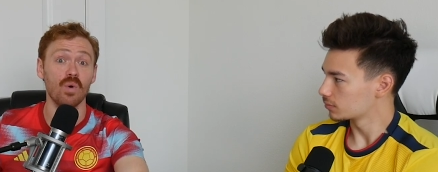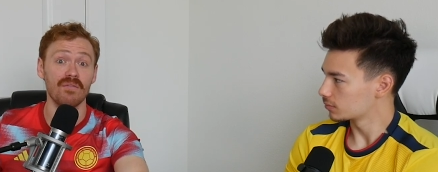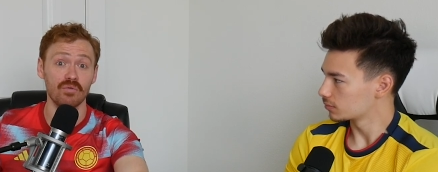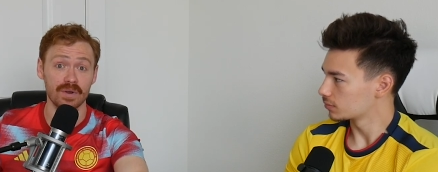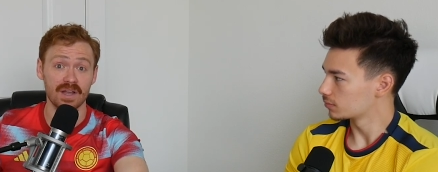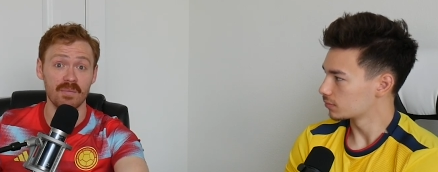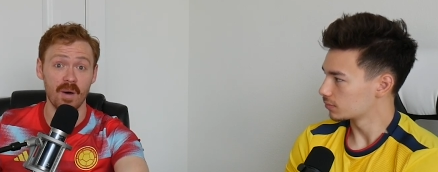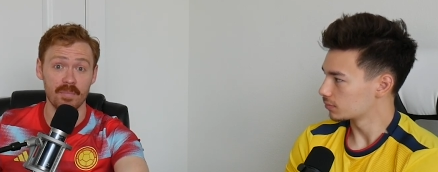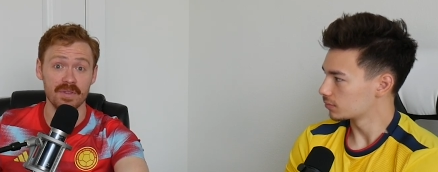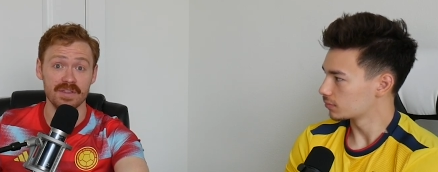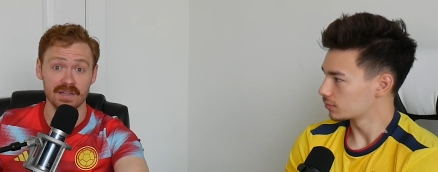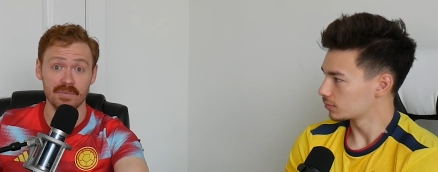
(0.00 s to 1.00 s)
Speaker 1: whoever we come
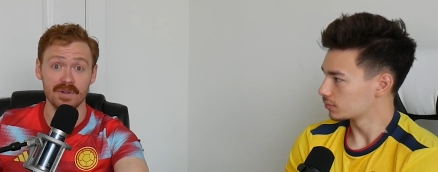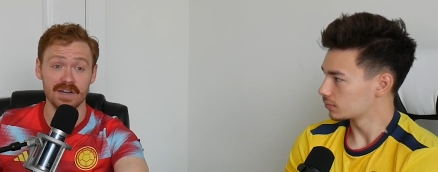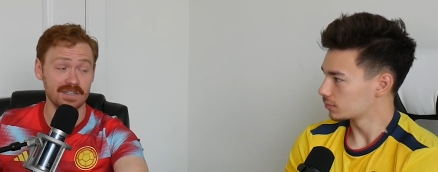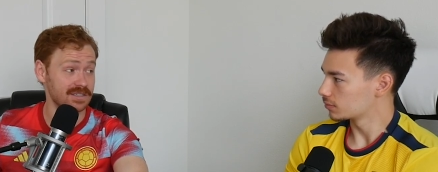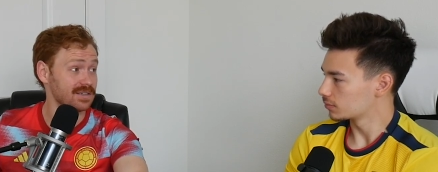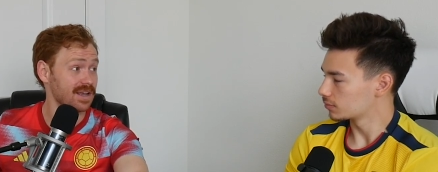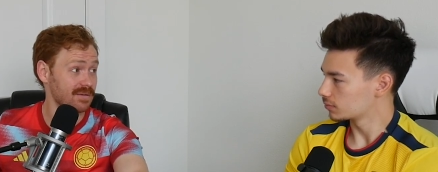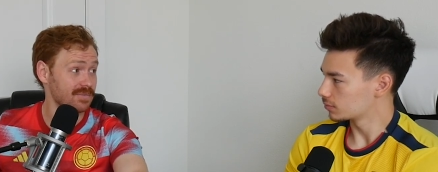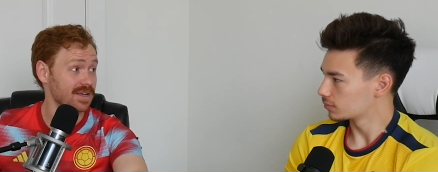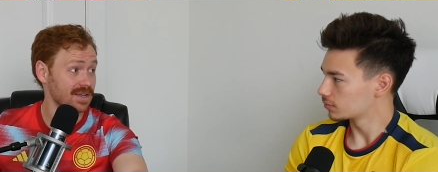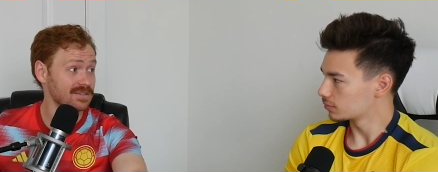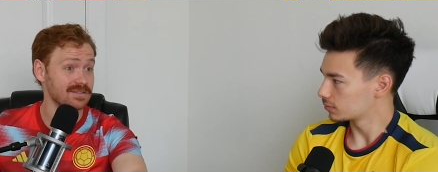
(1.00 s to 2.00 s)
up in the elimination
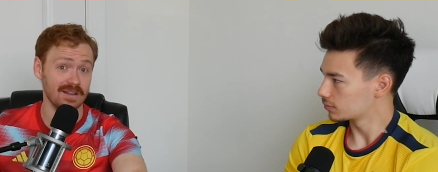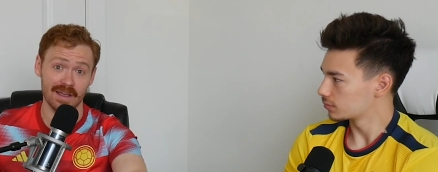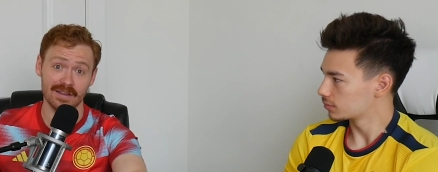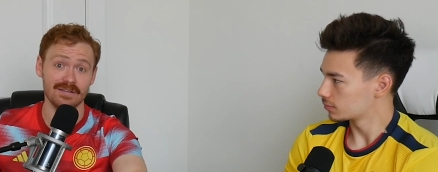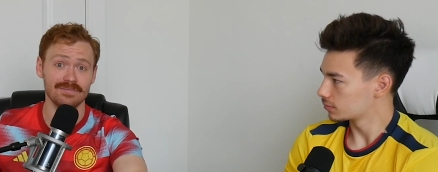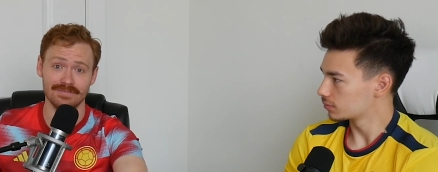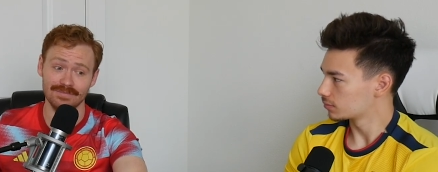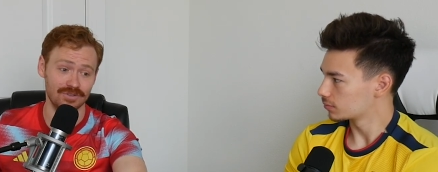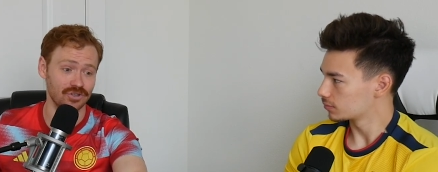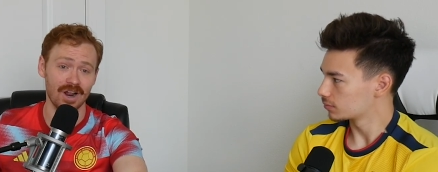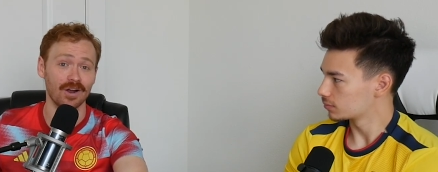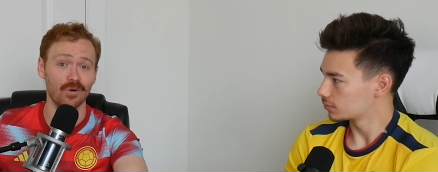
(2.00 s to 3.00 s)
game against, like,
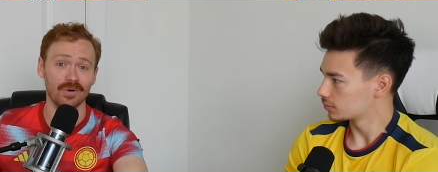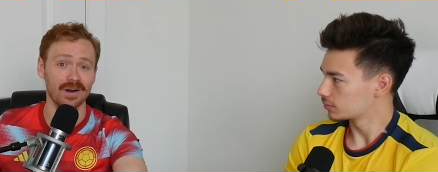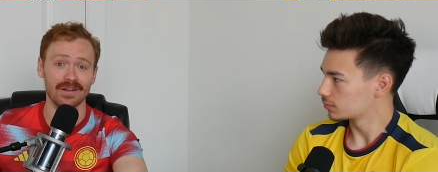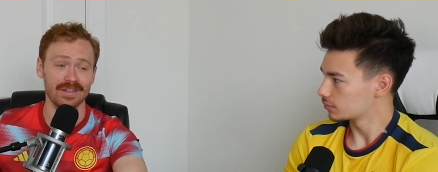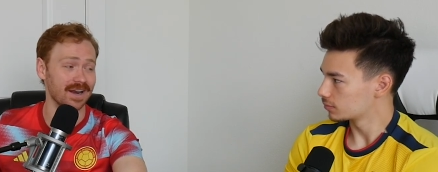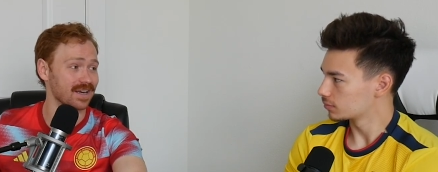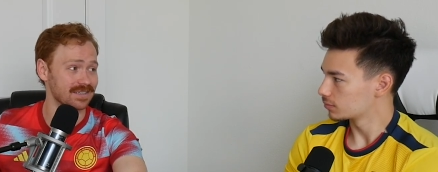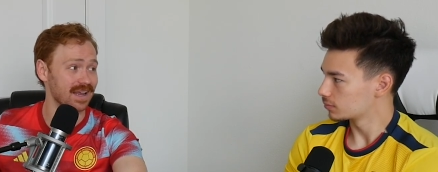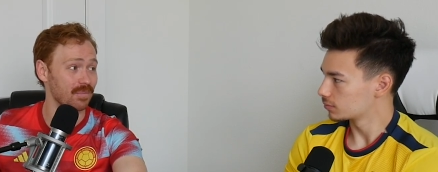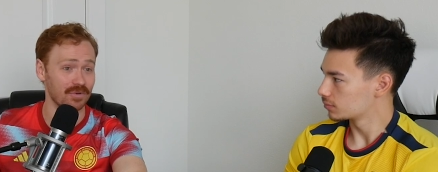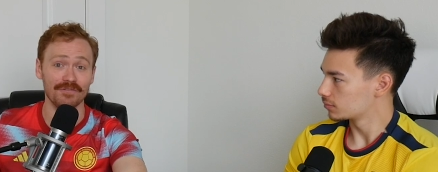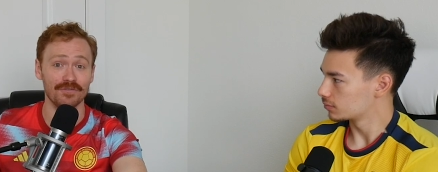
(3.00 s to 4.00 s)
you're not going into the next
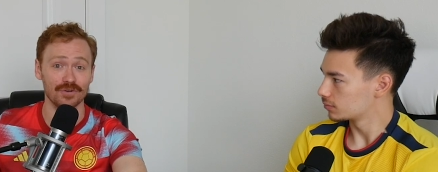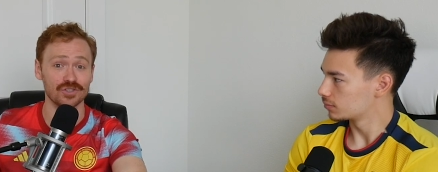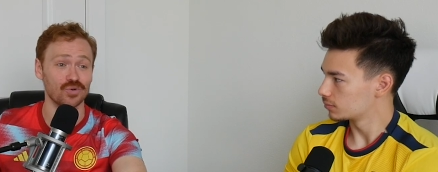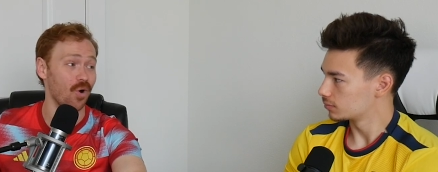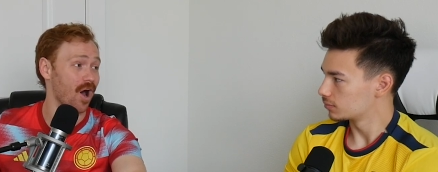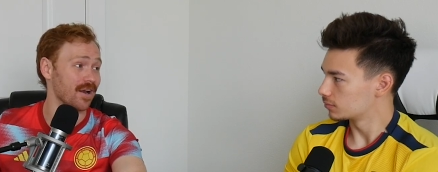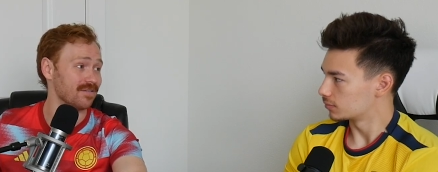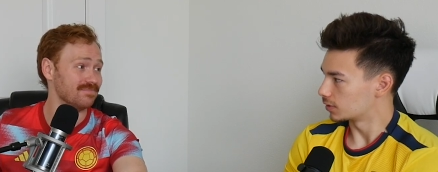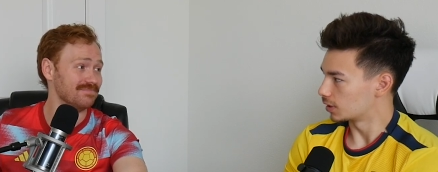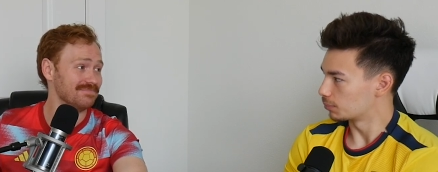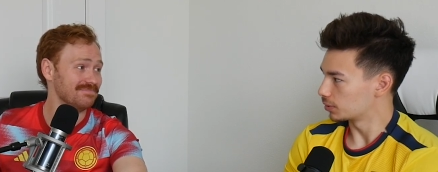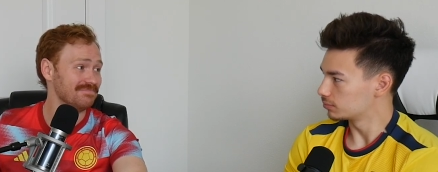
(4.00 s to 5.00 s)
game with a full squad.
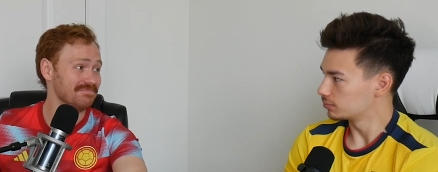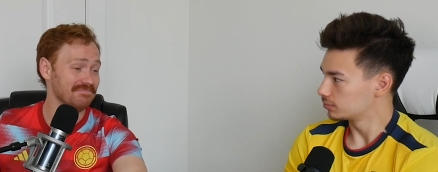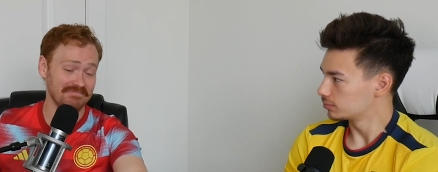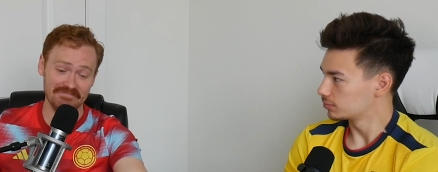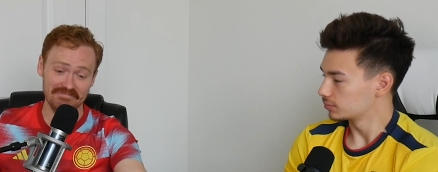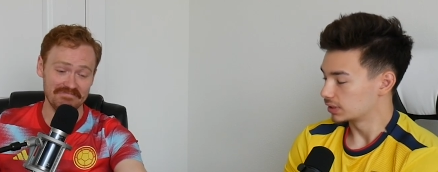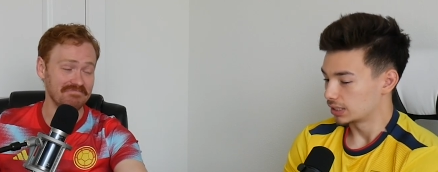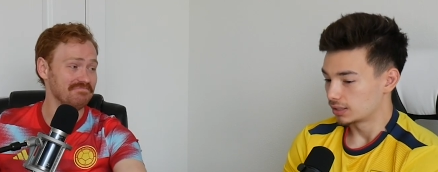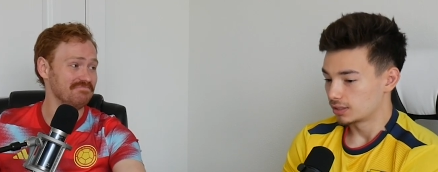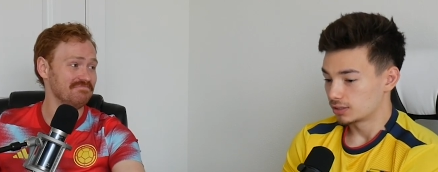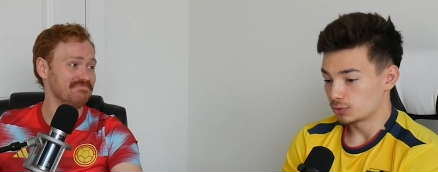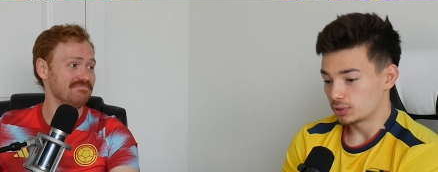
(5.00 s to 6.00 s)
Yeah, bro.
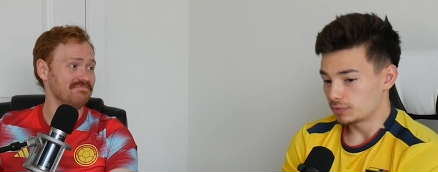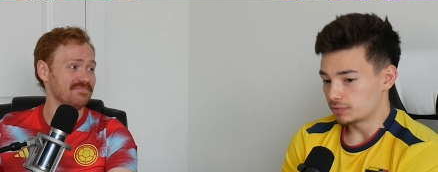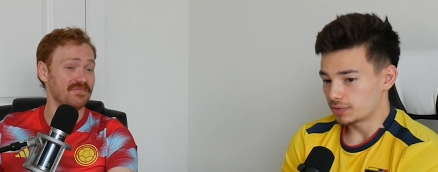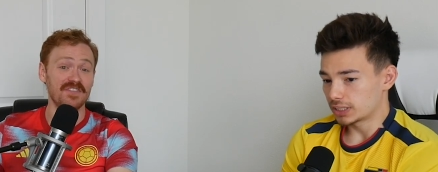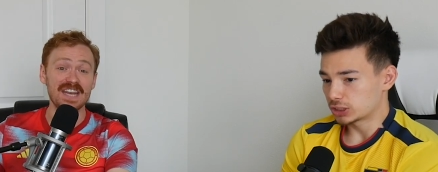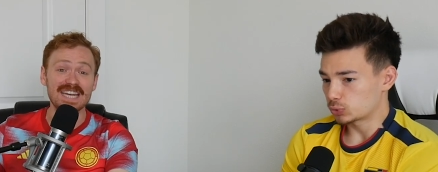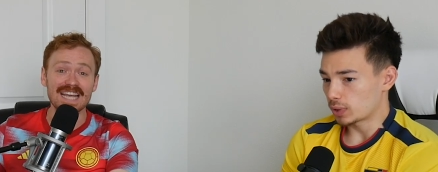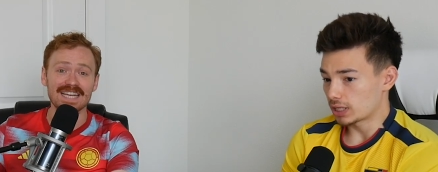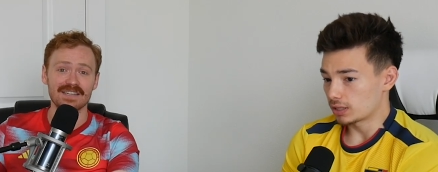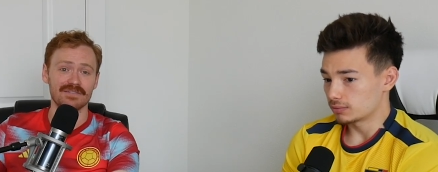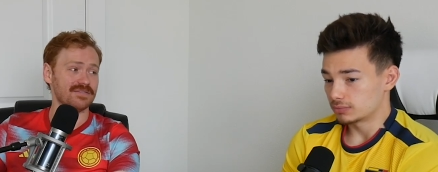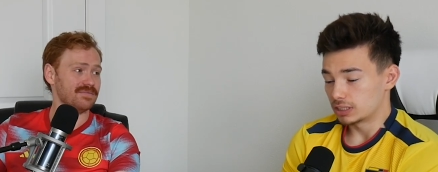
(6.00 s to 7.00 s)
Speaker 2: Dude, even
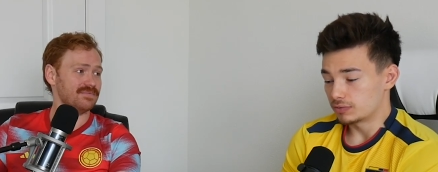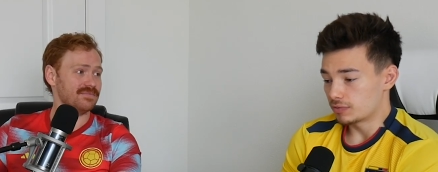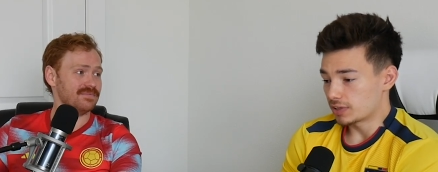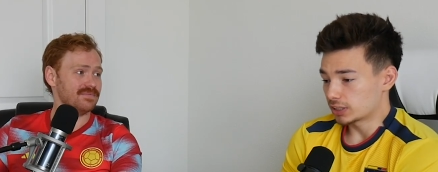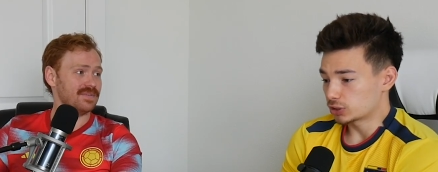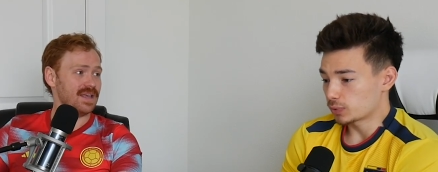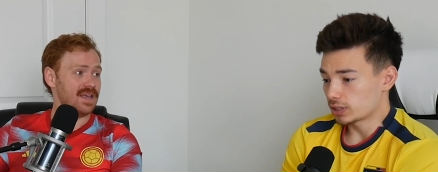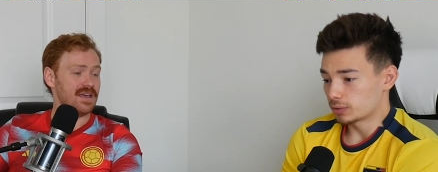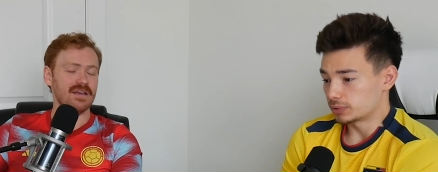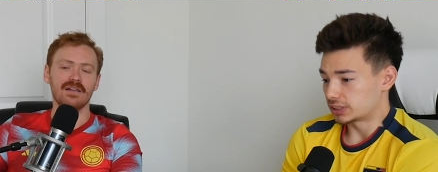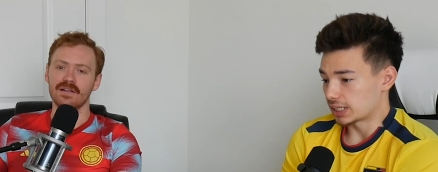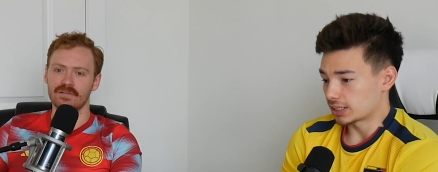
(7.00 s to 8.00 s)
Venezuela, Vindictive. even
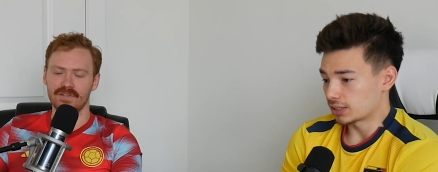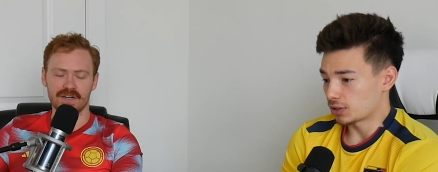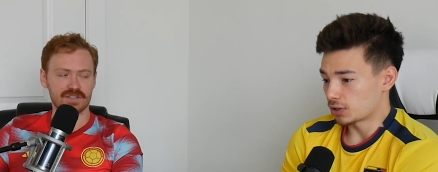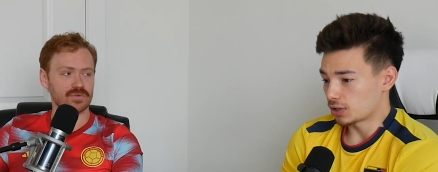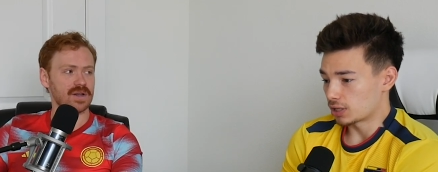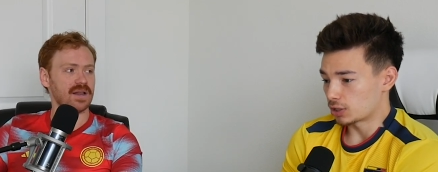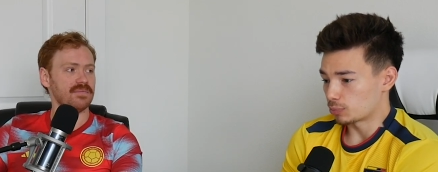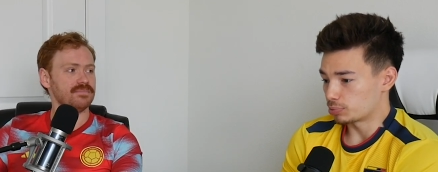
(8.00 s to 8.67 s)
Venezuela. We said in our in